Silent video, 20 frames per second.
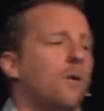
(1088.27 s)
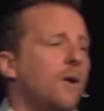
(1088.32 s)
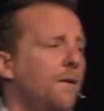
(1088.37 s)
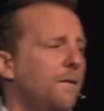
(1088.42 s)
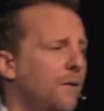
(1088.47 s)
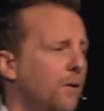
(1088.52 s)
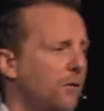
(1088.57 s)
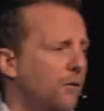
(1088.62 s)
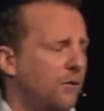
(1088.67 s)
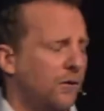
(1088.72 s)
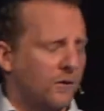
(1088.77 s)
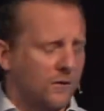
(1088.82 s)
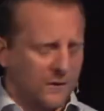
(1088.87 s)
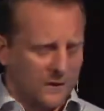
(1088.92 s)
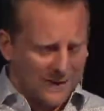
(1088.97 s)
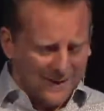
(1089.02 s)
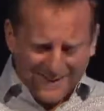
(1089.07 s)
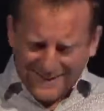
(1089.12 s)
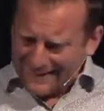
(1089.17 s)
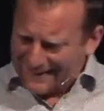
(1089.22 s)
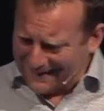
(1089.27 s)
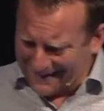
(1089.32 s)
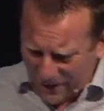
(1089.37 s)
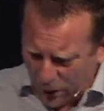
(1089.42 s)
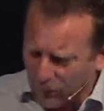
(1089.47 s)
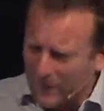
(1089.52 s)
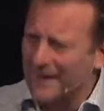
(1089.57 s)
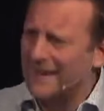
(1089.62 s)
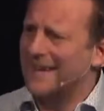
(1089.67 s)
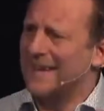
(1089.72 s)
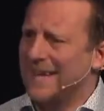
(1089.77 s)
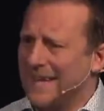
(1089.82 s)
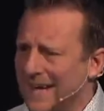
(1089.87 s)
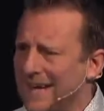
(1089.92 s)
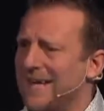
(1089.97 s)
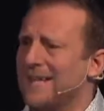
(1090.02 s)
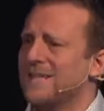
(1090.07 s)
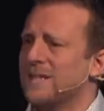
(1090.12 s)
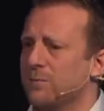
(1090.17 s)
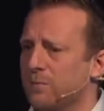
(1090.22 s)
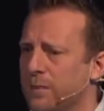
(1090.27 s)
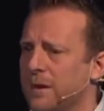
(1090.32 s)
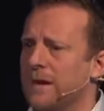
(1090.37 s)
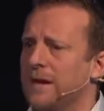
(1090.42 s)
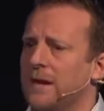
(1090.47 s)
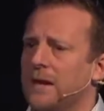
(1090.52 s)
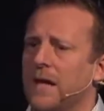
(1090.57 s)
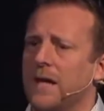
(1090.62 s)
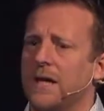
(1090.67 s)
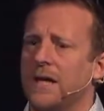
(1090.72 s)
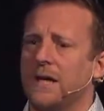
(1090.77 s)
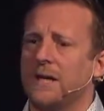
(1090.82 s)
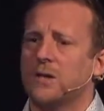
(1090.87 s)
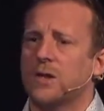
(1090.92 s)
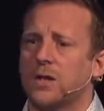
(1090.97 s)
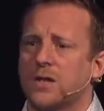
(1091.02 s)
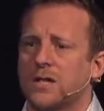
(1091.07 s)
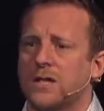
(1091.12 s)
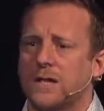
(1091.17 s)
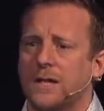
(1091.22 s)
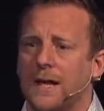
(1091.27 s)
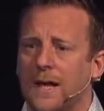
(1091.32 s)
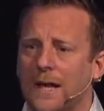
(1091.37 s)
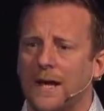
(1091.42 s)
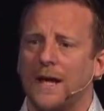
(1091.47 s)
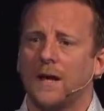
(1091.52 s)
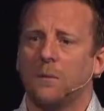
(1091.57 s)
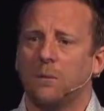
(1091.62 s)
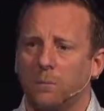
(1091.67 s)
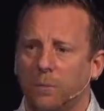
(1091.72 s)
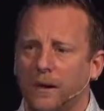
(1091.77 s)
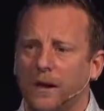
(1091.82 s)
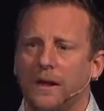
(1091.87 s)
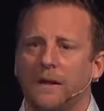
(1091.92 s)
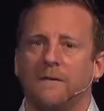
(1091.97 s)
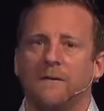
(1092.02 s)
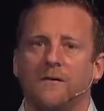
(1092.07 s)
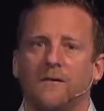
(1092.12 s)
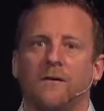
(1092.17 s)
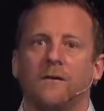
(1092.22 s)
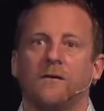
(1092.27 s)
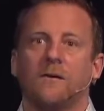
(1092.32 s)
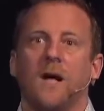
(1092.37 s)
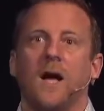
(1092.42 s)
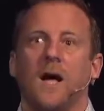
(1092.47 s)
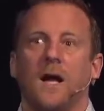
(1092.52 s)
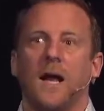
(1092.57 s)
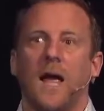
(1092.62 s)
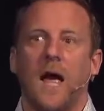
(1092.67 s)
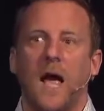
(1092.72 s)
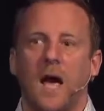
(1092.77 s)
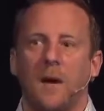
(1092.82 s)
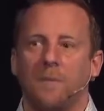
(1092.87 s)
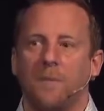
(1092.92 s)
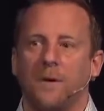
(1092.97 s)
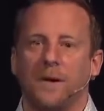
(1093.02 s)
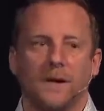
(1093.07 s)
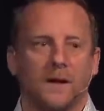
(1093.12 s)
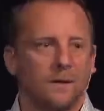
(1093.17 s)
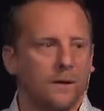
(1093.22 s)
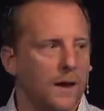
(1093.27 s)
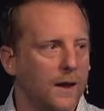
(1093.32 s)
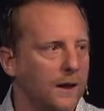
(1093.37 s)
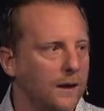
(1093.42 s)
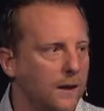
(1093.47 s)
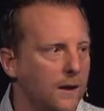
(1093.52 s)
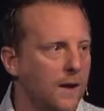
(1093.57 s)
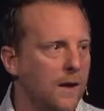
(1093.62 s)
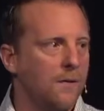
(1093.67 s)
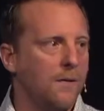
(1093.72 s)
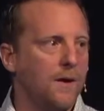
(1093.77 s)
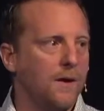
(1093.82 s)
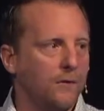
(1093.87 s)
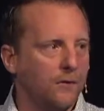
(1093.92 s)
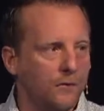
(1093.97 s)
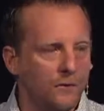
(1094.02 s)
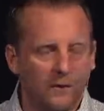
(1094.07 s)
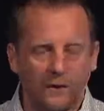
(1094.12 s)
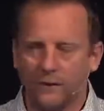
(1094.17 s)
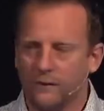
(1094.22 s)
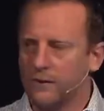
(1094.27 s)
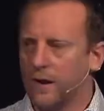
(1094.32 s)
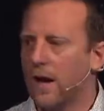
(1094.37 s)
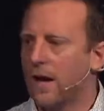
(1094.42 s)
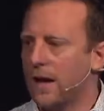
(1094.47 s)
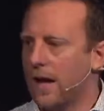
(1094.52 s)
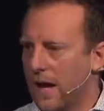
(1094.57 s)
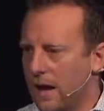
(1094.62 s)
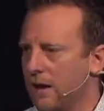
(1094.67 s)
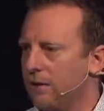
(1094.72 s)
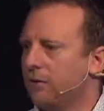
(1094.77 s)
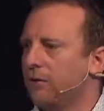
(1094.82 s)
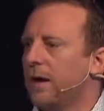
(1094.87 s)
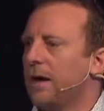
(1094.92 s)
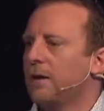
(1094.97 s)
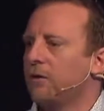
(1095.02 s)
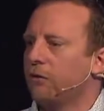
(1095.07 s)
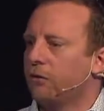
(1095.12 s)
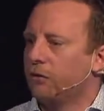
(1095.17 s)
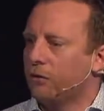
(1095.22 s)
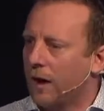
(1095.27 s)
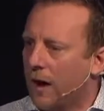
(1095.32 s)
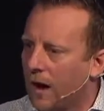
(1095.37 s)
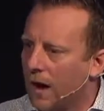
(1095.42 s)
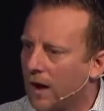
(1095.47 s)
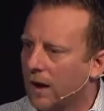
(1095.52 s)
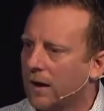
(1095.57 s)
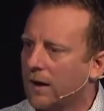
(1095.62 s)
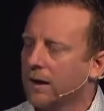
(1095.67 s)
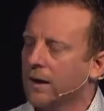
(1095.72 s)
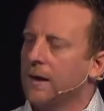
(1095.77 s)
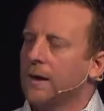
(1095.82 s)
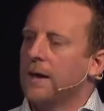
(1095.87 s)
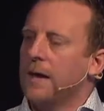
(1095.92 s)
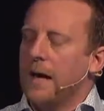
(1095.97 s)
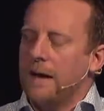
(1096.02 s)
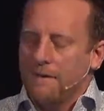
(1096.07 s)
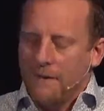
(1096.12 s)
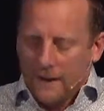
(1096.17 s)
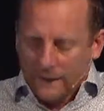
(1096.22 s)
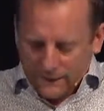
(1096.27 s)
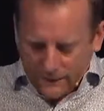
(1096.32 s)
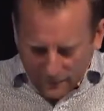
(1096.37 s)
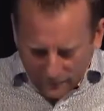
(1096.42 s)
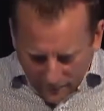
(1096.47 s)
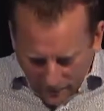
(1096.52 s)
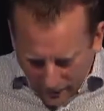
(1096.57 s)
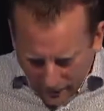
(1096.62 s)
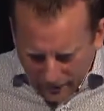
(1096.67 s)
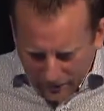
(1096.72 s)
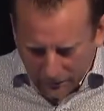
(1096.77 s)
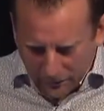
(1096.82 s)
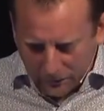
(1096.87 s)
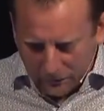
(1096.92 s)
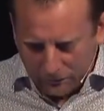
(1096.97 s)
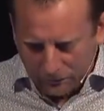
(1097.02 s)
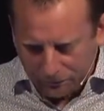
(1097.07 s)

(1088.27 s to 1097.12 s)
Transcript: and there's just, no, it can't be. It just can't be. This is not happening. Like, this is not, it's that shock and that denial.